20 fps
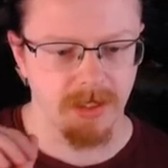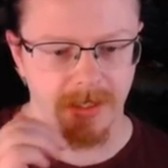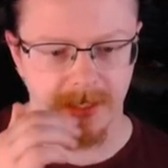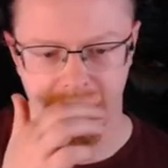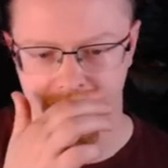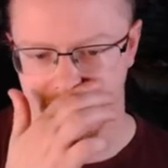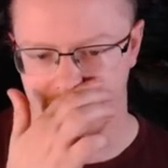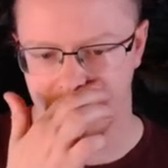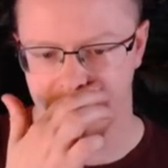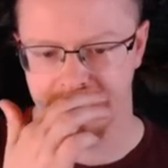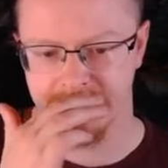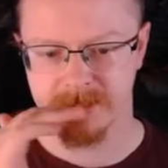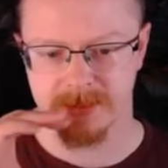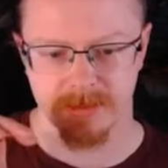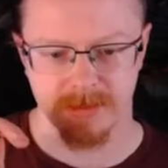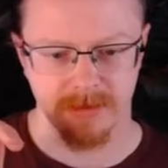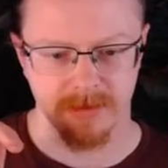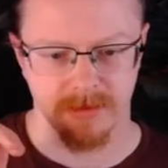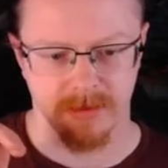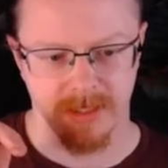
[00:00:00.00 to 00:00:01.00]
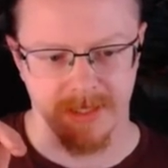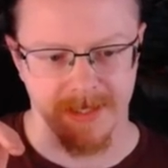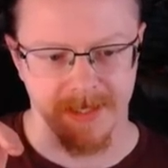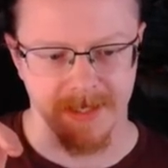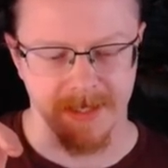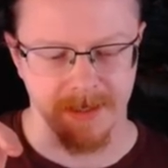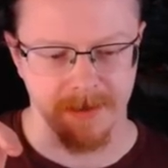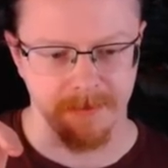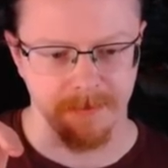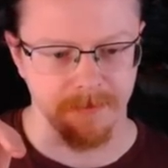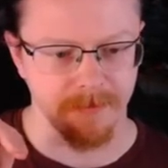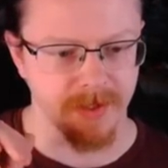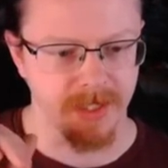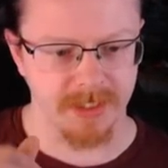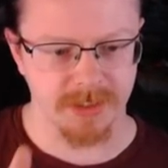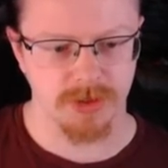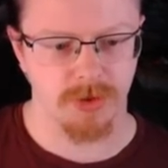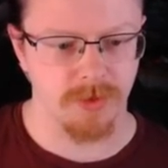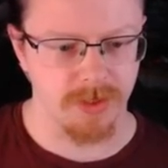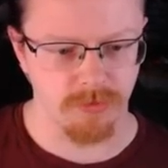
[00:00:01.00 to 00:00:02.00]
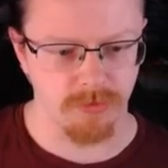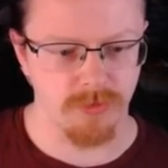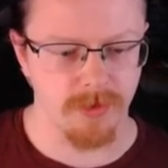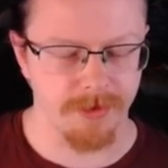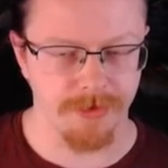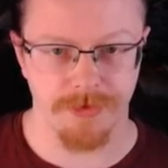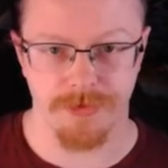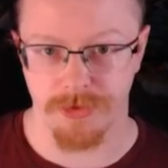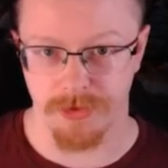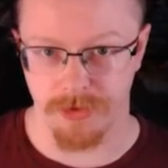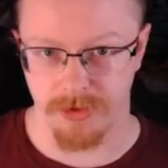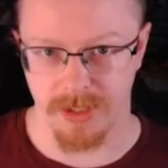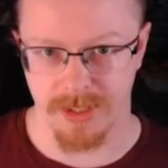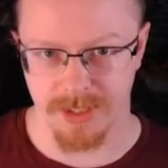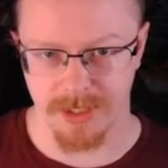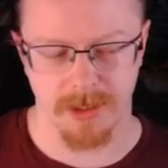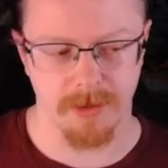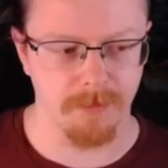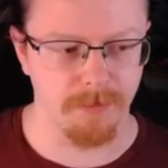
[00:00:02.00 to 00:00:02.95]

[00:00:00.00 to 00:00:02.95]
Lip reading: and it's going to run through and